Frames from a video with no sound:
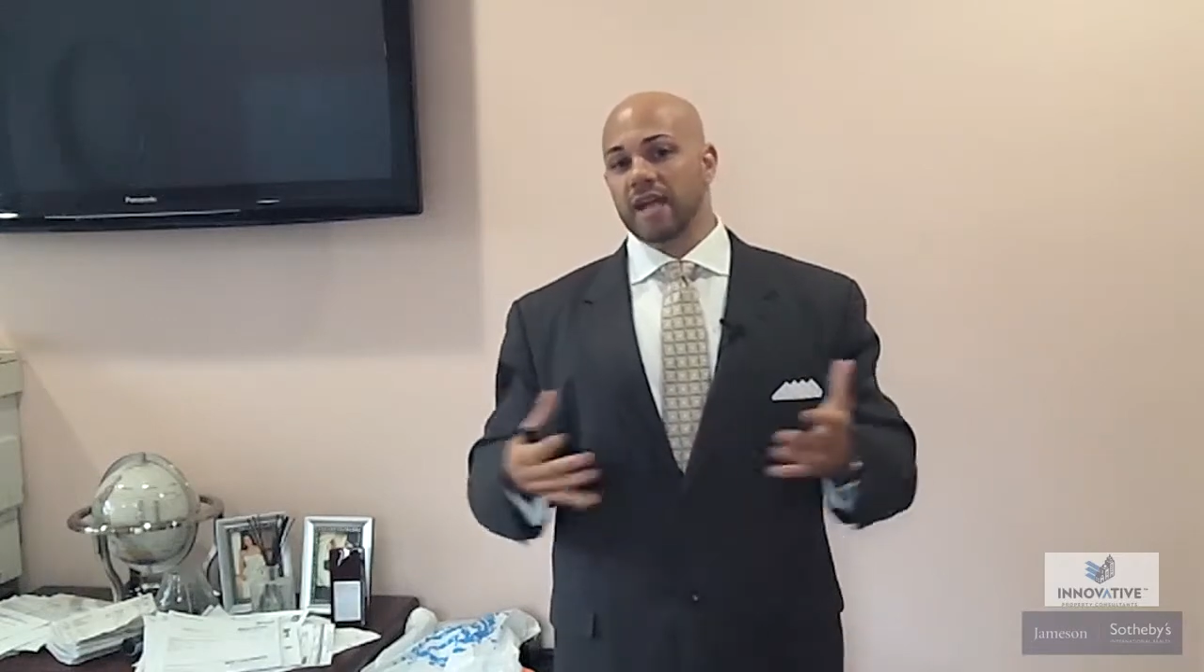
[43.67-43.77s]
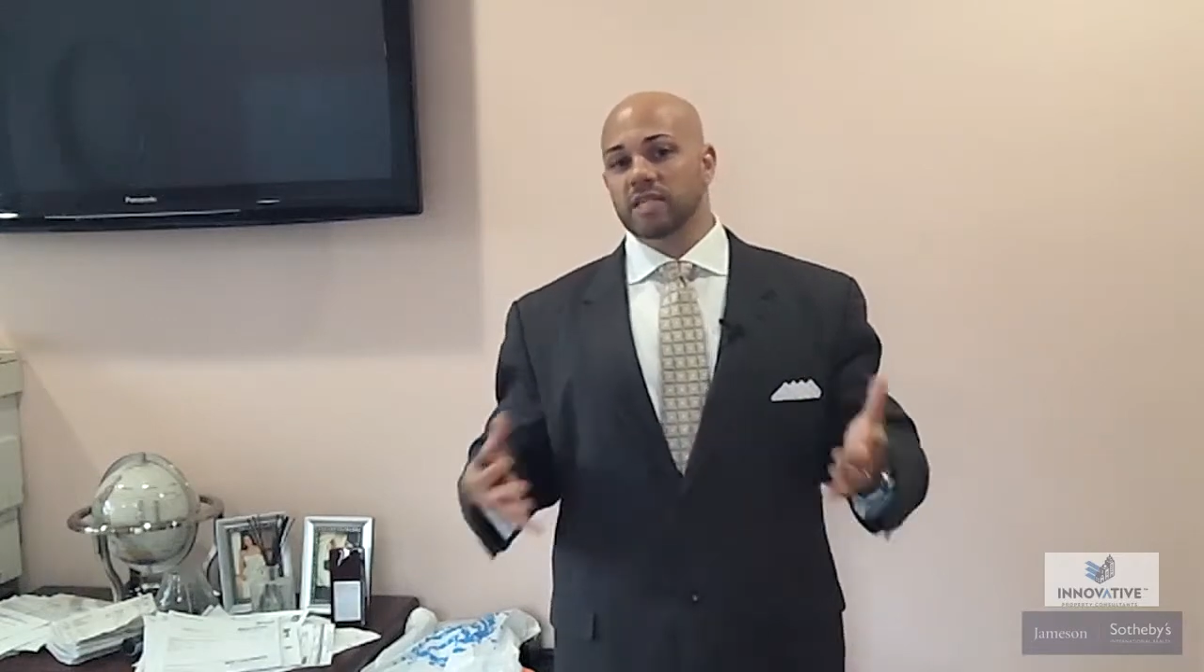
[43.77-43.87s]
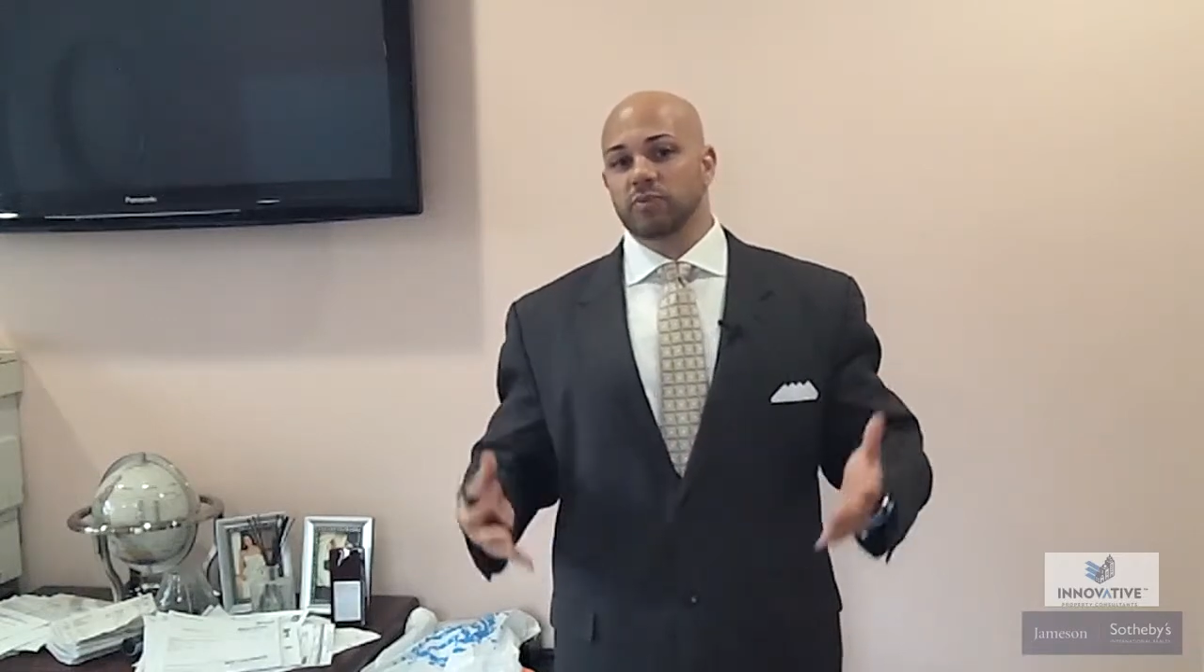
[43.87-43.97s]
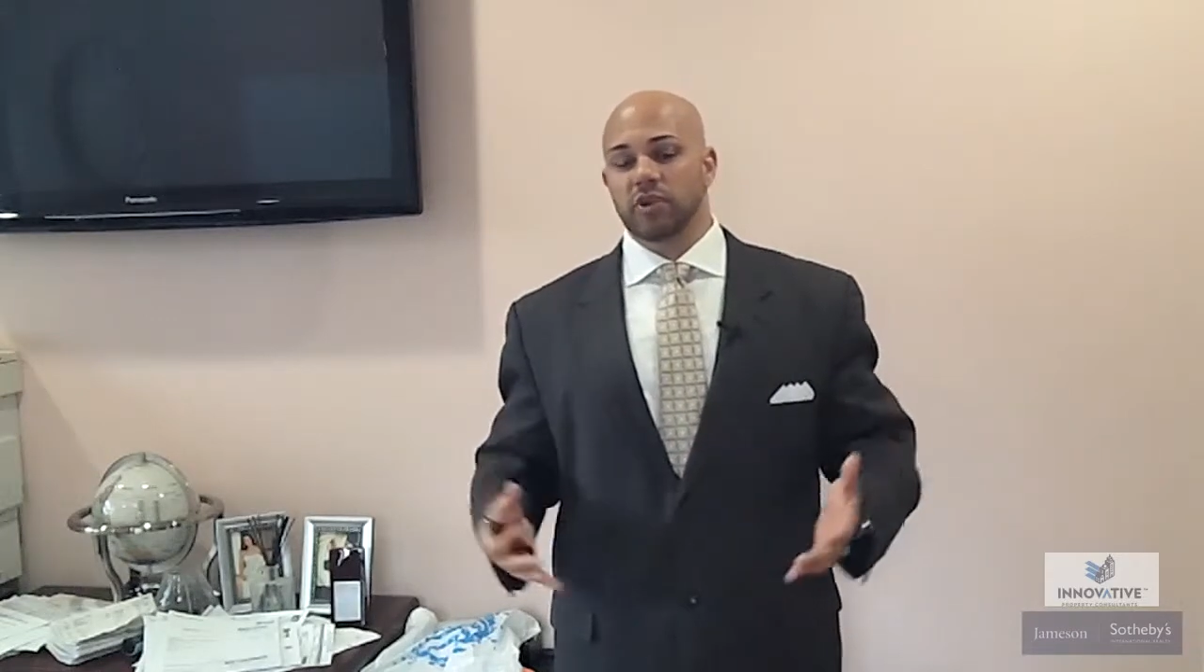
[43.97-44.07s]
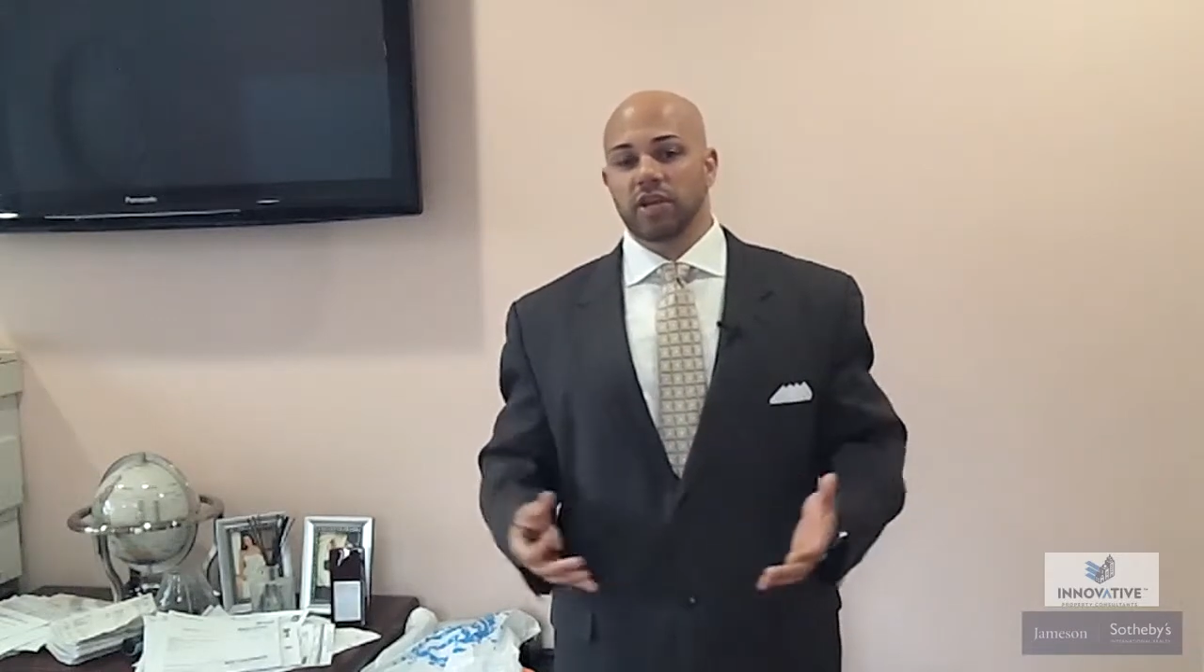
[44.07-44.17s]

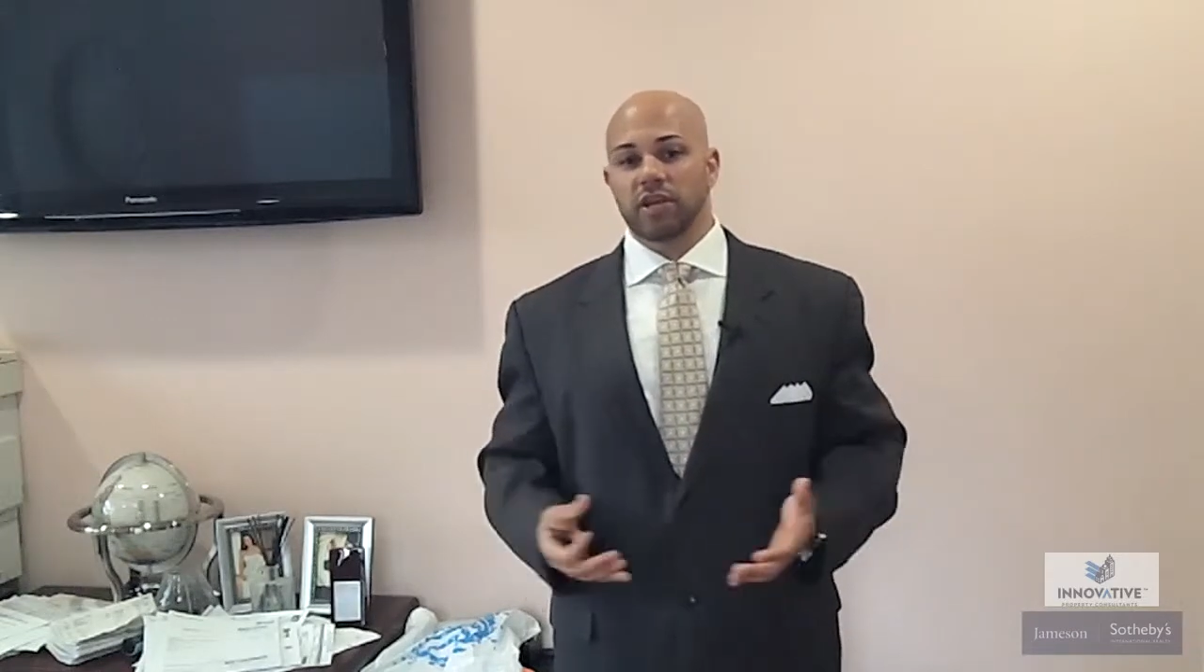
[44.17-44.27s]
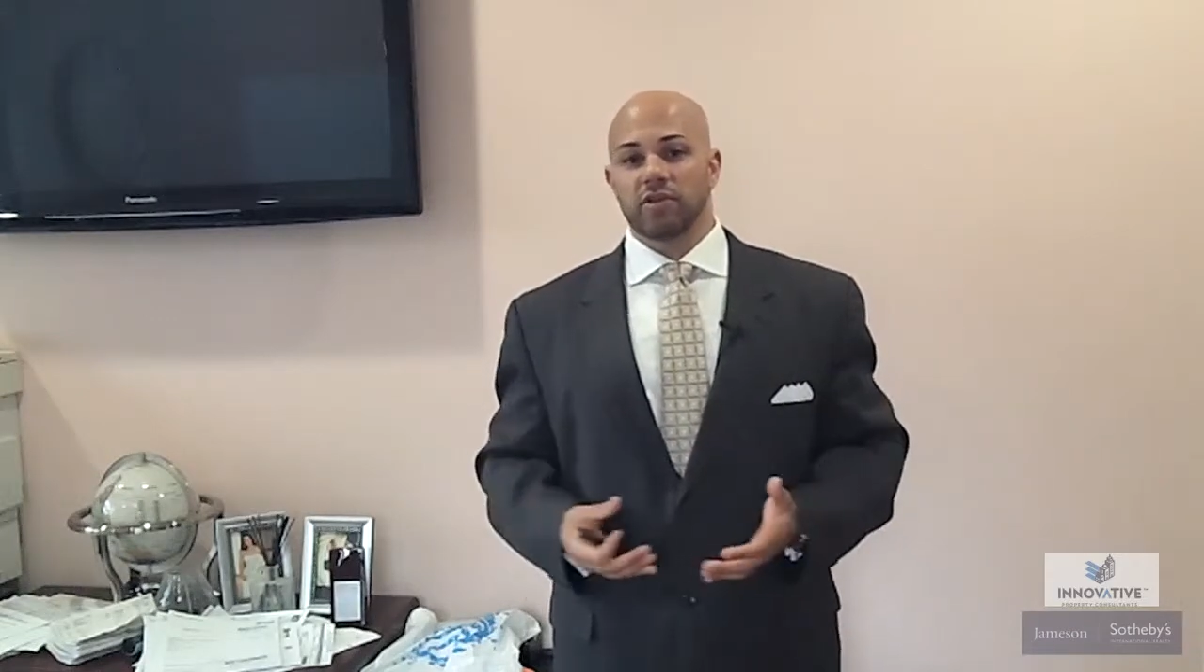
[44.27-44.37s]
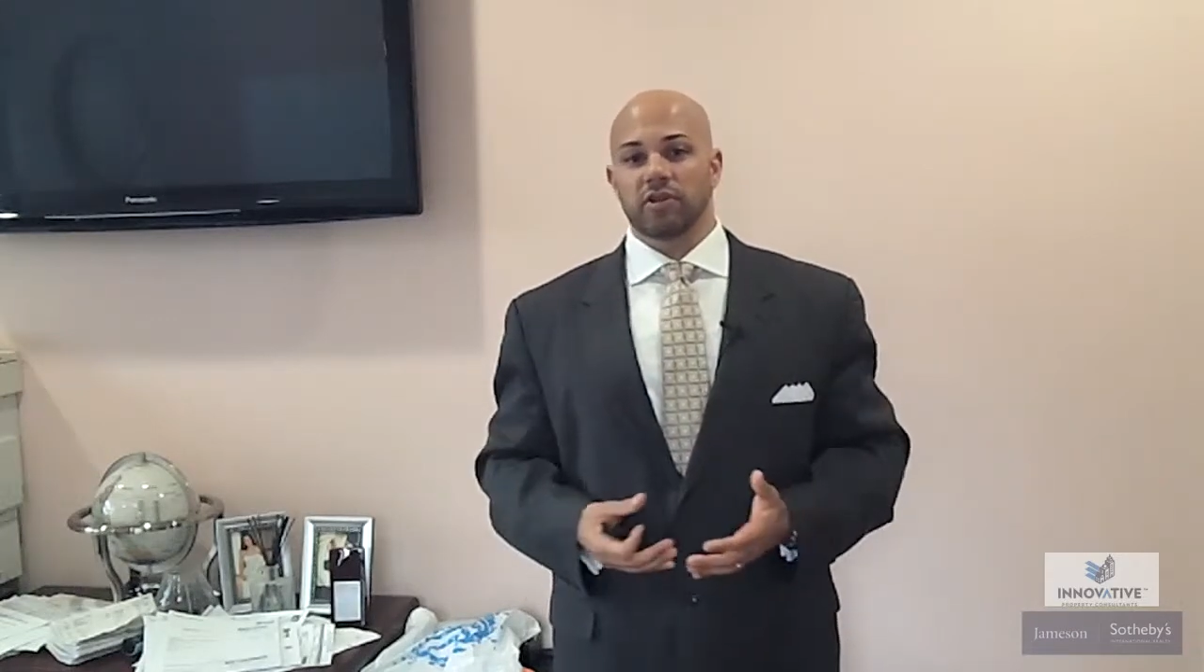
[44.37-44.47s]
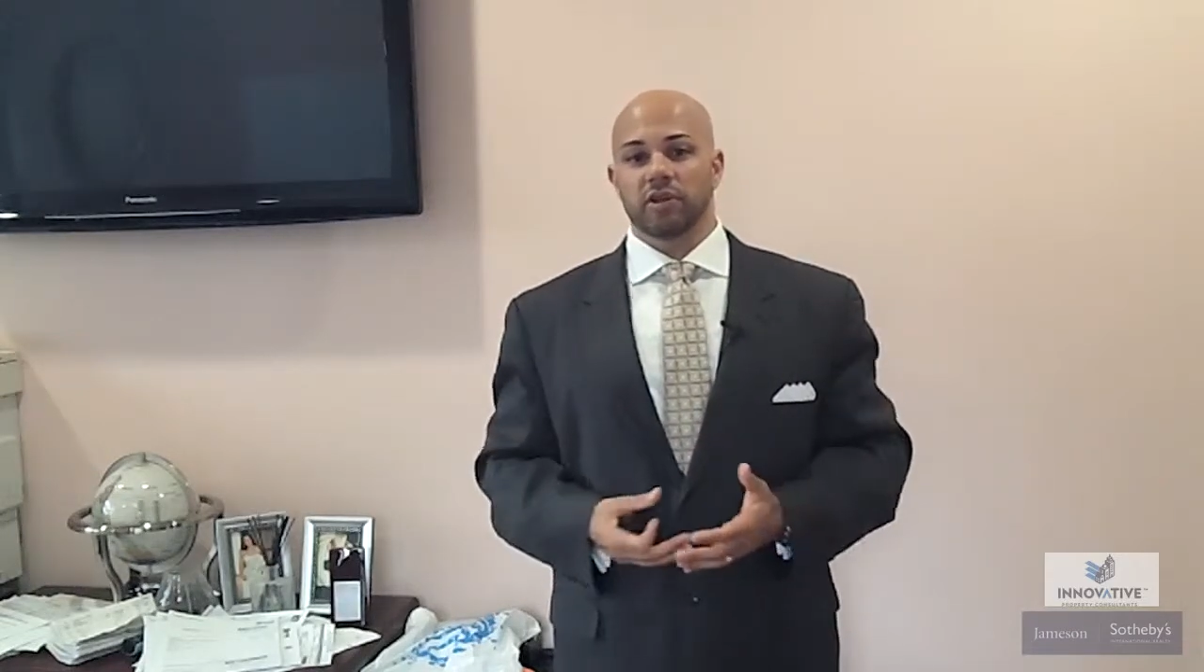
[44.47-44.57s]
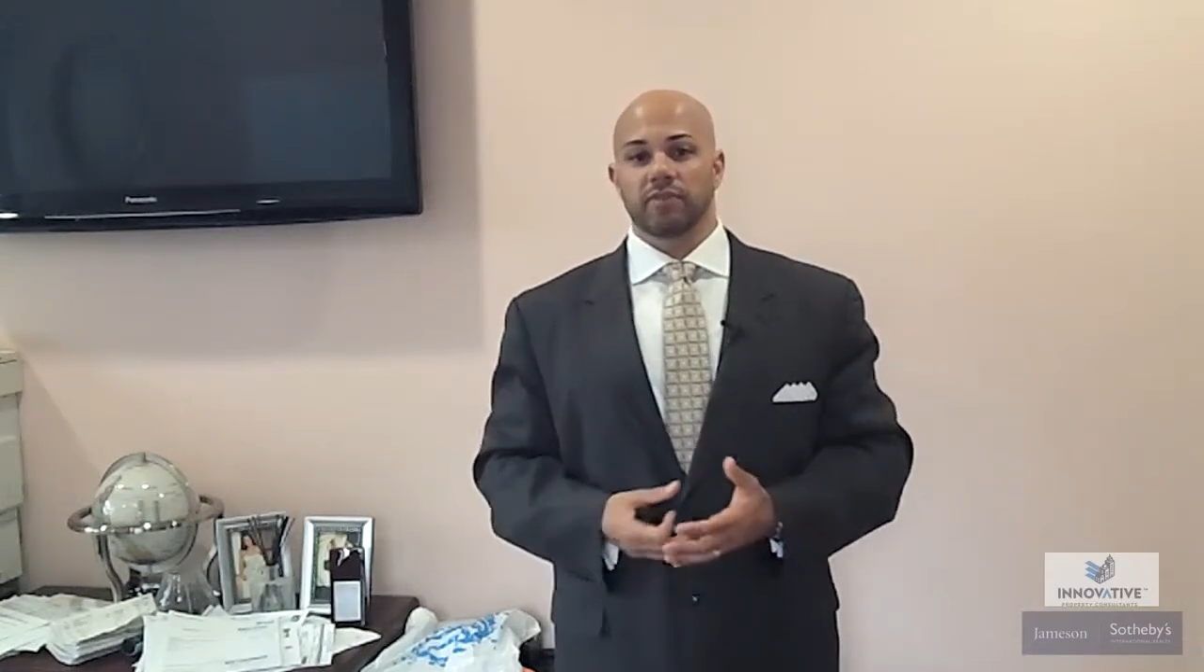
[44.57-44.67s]
expert on an
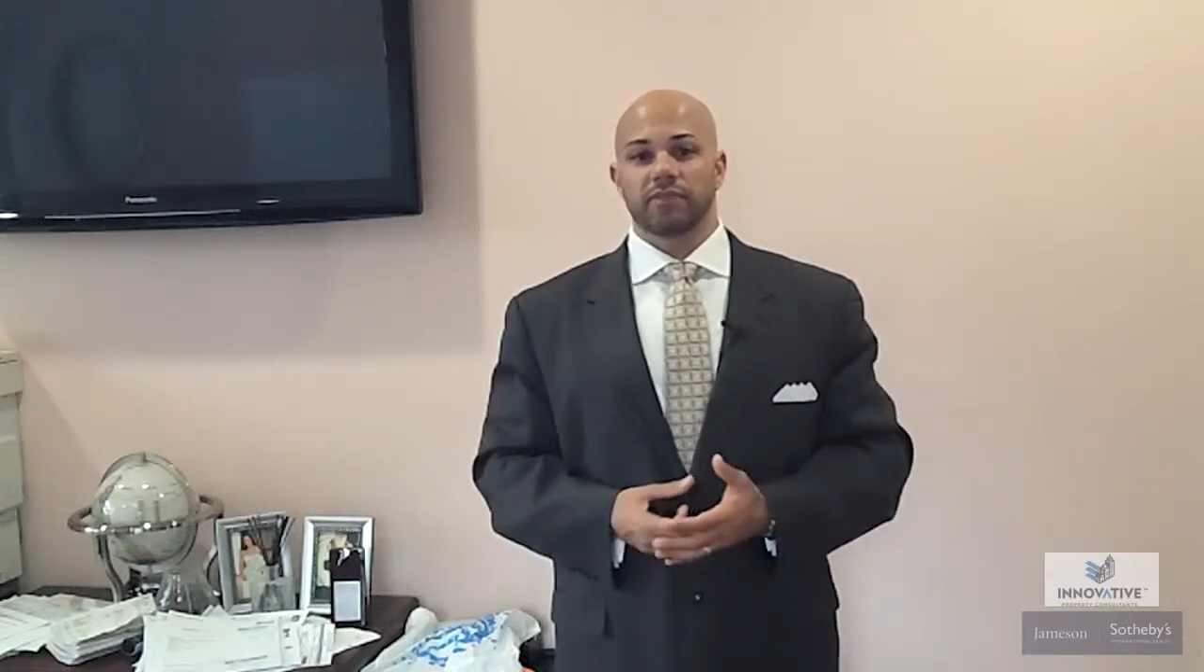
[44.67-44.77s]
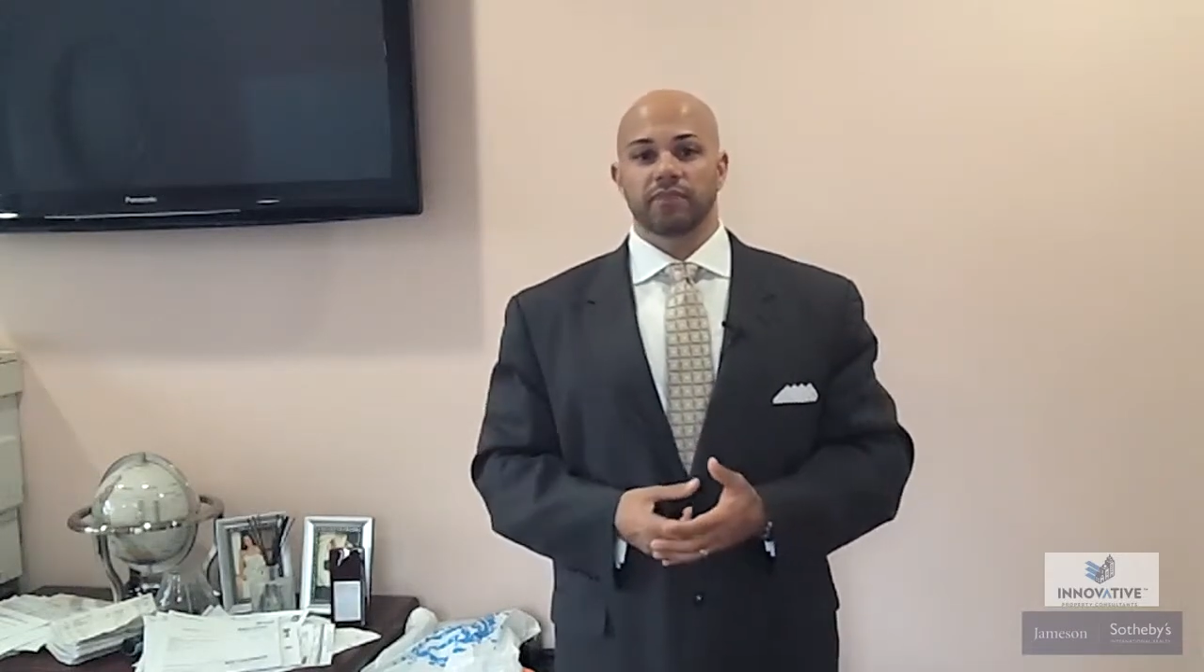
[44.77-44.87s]
area.